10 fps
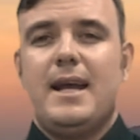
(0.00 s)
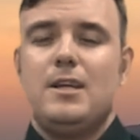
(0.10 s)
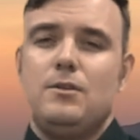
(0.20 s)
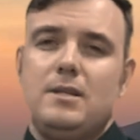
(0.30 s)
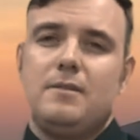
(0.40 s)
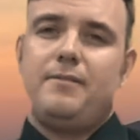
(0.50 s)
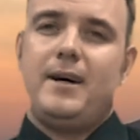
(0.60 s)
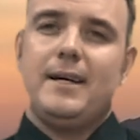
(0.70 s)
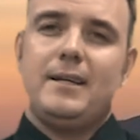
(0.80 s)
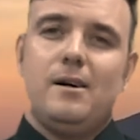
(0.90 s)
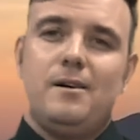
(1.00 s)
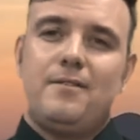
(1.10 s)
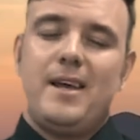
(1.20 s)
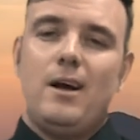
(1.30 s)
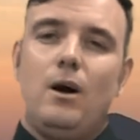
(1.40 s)
and you need to find out if
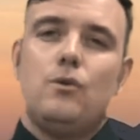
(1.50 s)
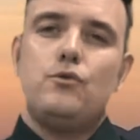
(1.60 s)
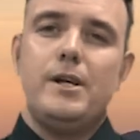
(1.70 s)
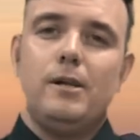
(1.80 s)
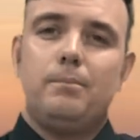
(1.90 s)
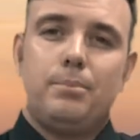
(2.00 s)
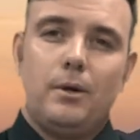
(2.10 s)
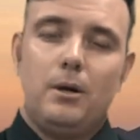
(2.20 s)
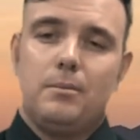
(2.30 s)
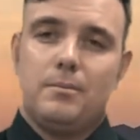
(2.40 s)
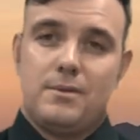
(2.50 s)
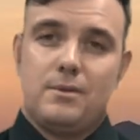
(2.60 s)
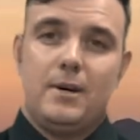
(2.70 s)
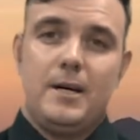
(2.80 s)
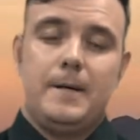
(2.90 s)
they are real problems,
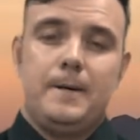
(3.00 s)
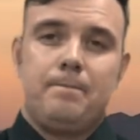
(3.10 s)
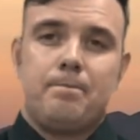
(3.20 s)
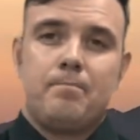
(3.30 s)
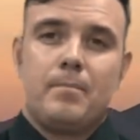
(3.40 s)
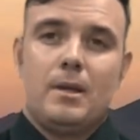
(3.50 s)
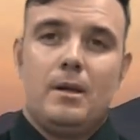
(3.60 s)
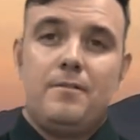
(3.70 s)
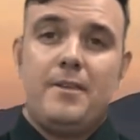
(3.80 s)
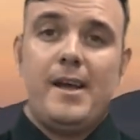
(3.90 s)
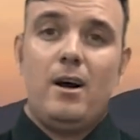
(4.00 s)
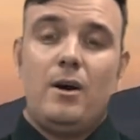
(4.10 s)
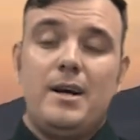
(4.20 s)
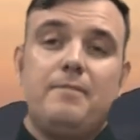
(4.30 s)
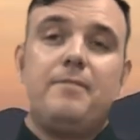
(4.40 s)
right? If they
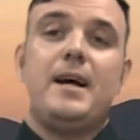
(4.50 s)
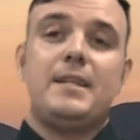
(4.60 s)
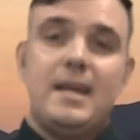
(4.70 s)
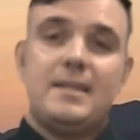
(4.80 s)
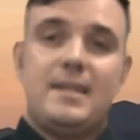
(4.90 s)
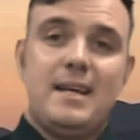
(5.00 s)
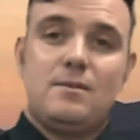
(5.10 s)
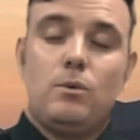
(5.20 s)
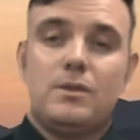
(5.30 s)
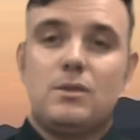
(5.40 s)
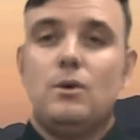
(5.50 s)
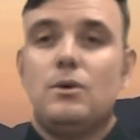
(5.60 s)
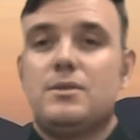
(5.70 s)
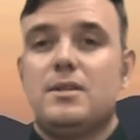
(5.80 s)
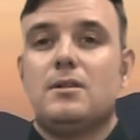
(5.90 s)
are, in fact, yes, that's what's
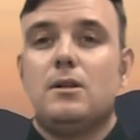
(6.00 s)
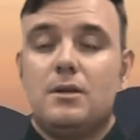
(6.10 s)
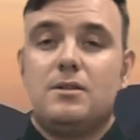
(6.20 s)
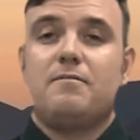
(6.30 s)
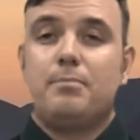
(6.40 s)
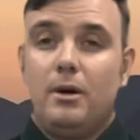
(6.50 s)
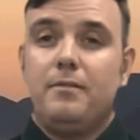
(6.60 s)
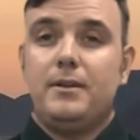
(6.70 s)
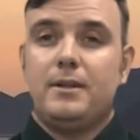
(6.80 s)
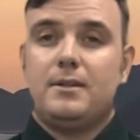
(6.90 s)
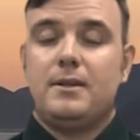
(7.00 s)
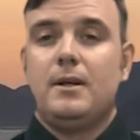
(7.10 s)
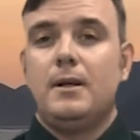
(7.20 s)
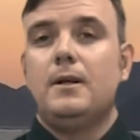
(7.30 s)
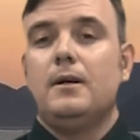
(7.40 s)
caused this loss of profit
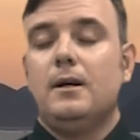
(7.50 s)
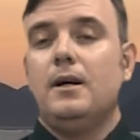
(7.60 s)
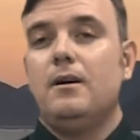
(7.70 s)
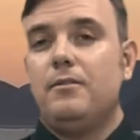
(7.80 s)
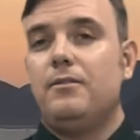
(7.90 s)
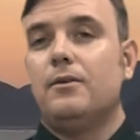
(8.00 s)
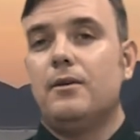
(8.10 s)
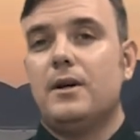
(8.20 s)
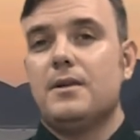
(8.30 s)
for